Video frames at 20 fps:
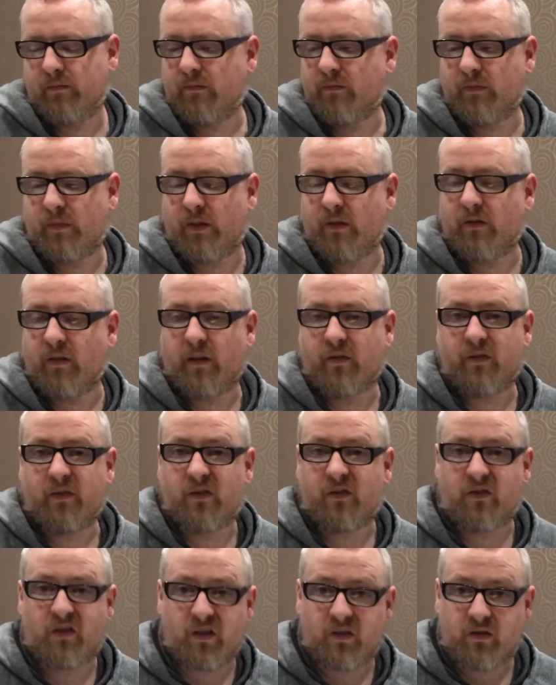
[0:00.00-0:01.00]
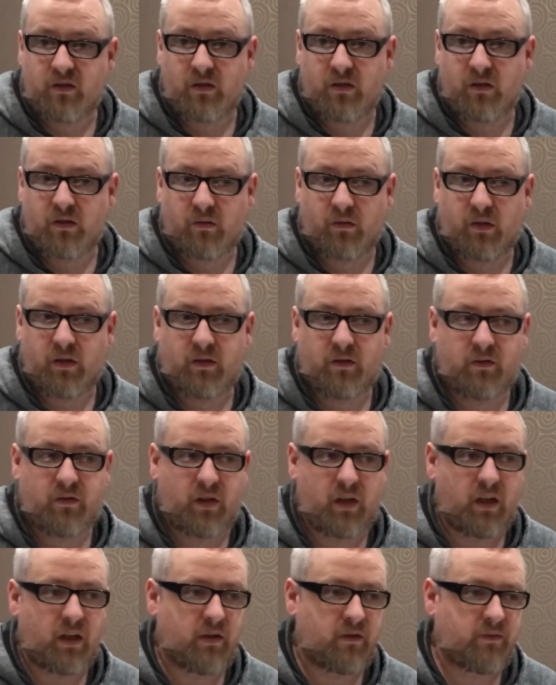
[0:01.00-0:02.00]
you have a suggestion or what you
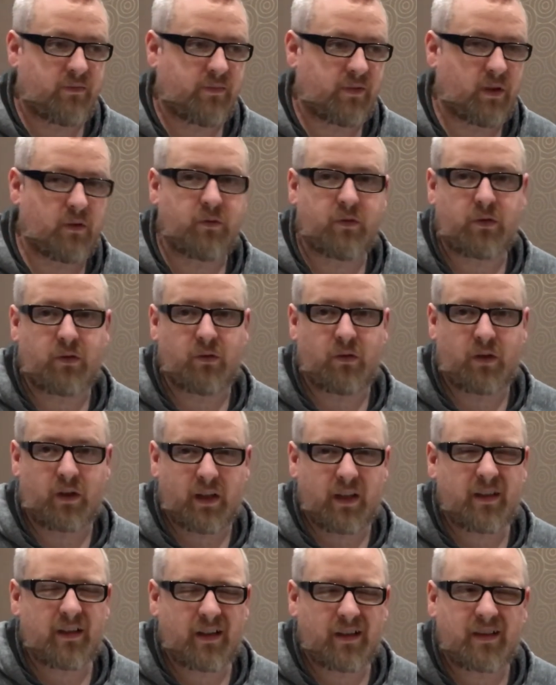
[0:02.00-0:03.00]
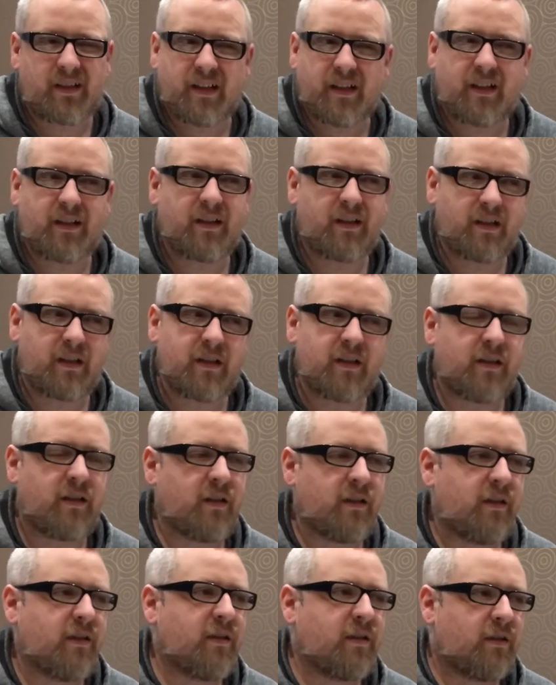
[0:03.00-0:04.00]
think sounds cooler, I think I like
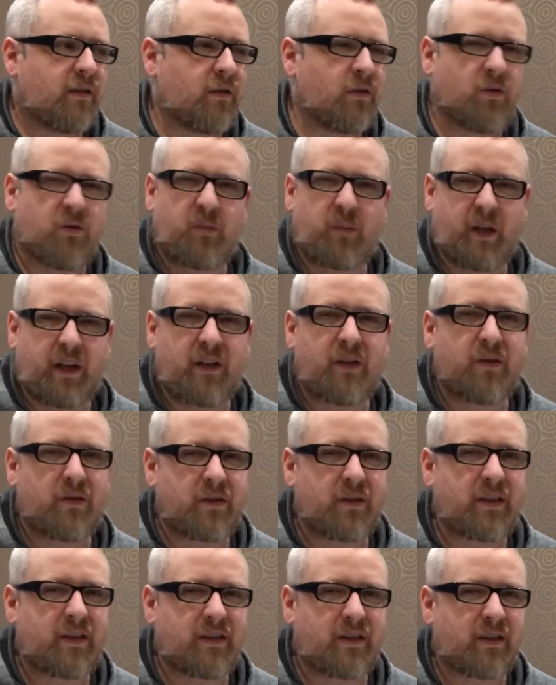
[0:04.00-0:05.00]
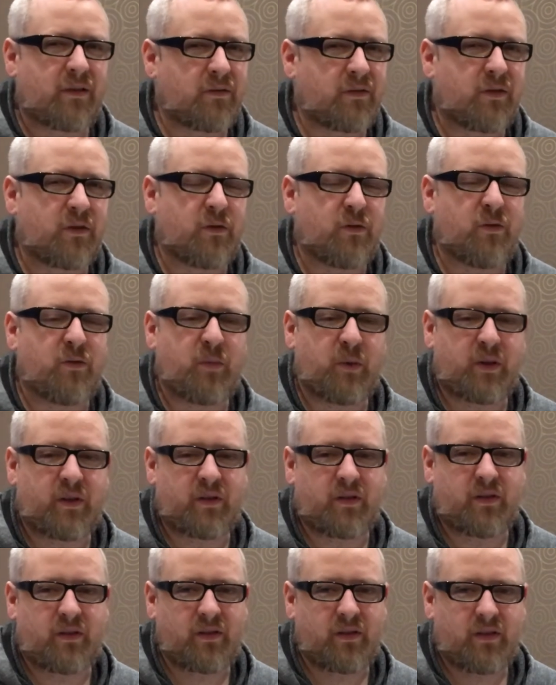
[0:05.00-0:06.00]
Oro Blanco. I think sounds cool
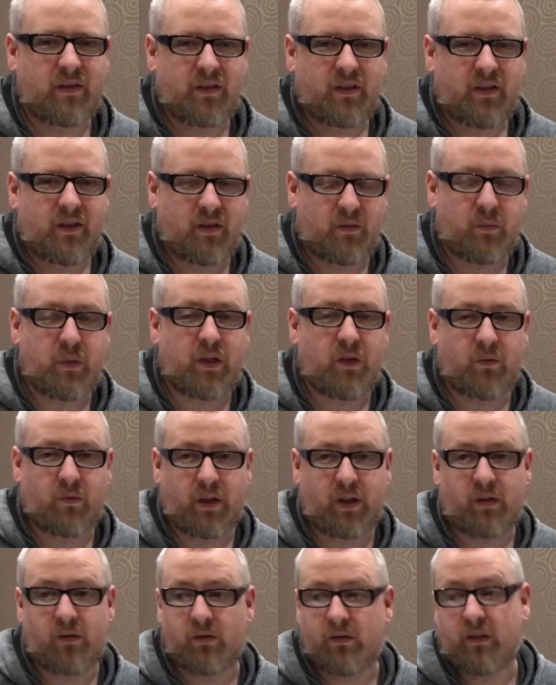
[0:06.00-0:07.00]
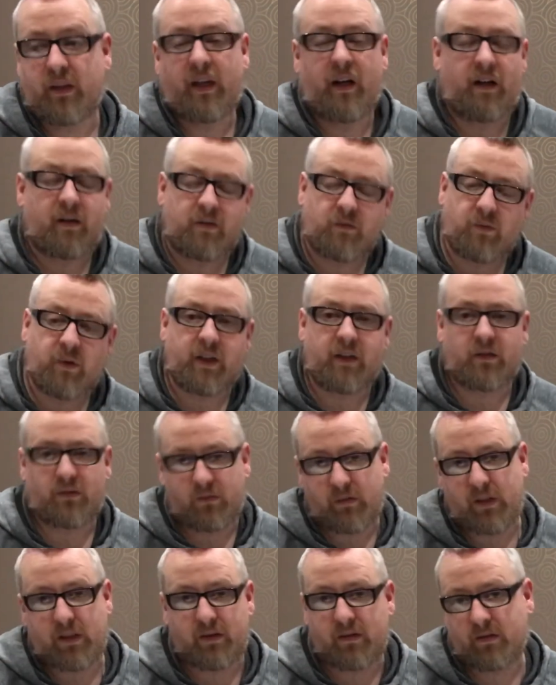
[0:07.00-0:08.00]
because it means white gold, the car is white, the
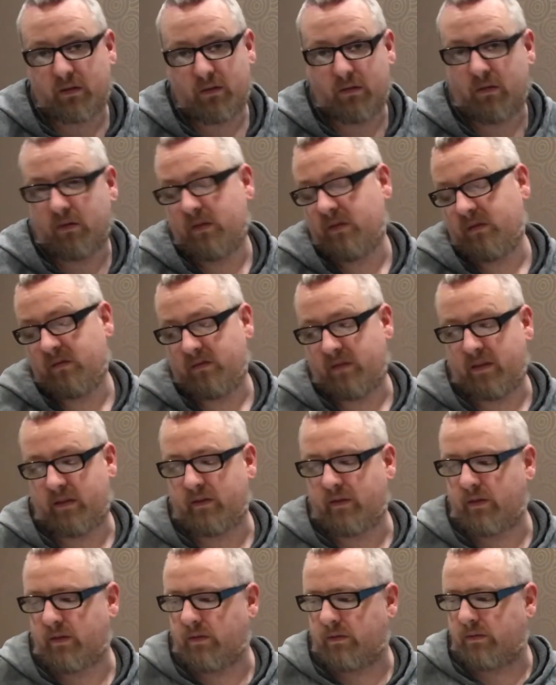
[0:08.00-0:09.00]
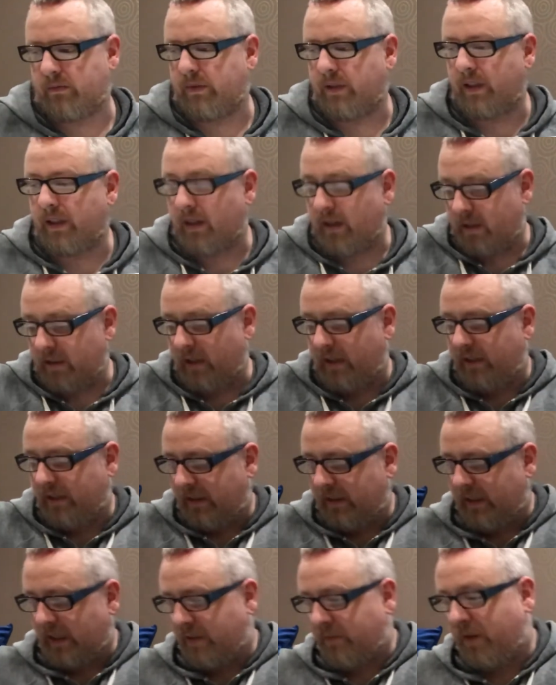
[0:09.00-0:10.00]
wheels is gold, whatever, you know. I think
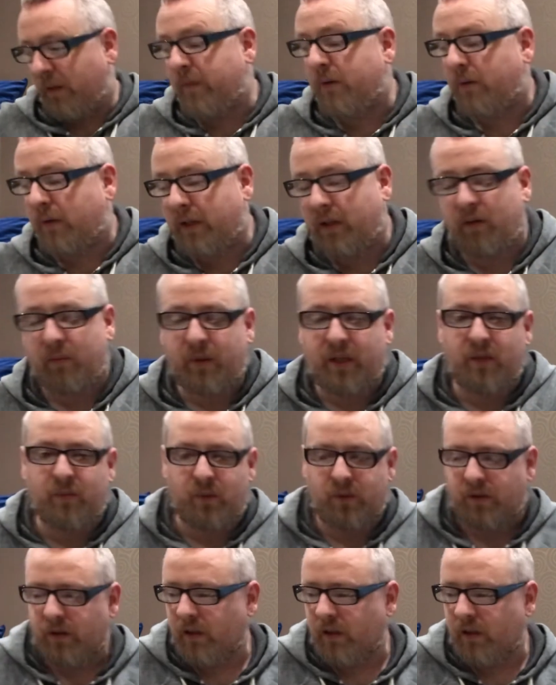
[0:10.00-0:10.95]
that's probably what it'll be, but